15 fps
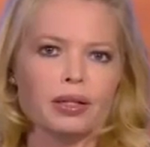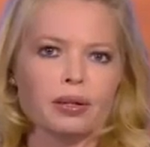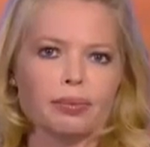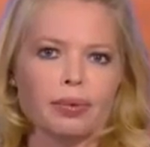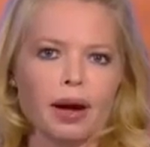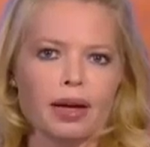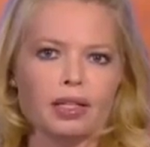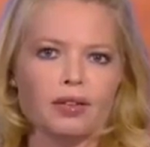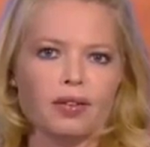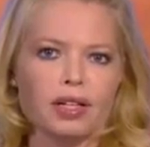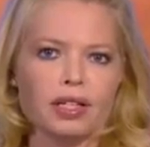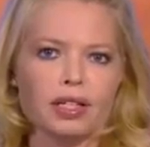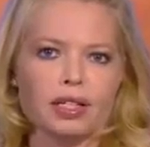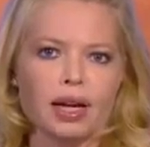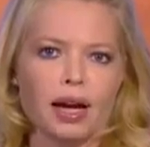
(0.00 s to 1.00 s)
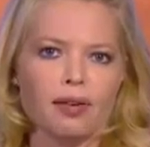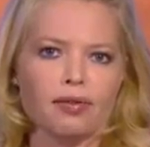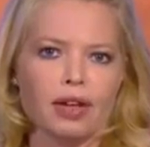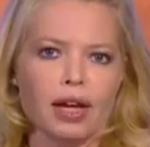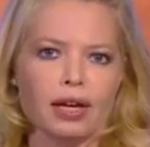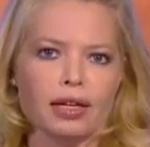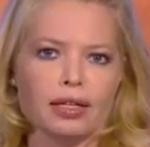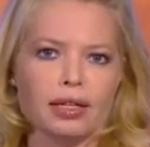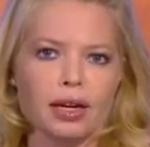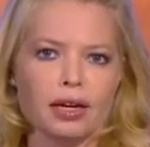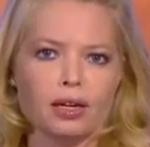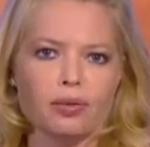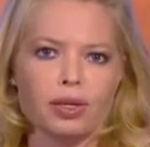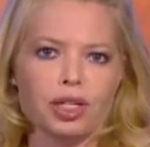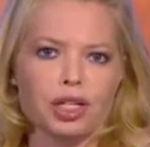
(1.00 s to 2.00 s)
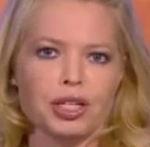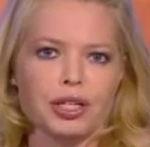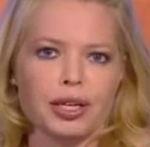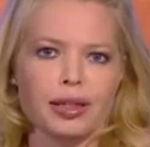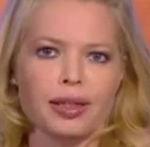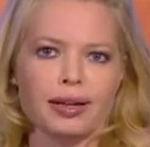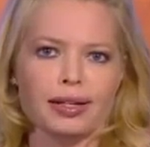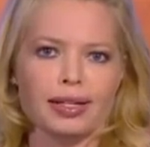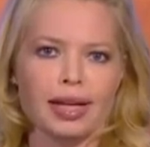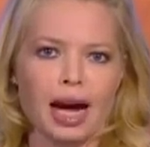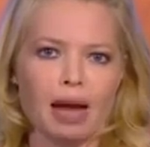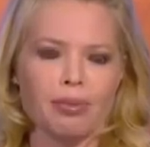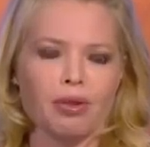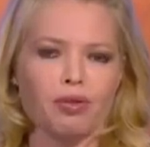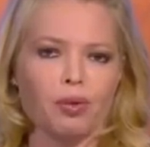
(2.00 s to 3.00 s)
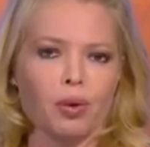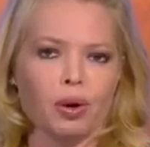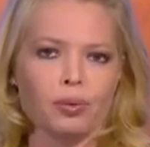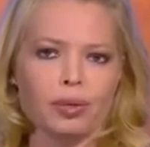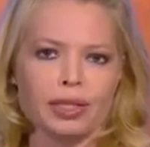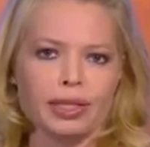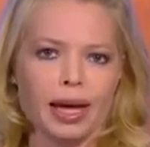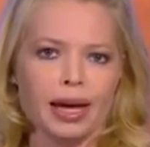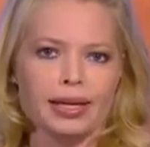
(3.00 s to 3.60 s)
a surprise visit to Afghanistan in which he said that a time of war was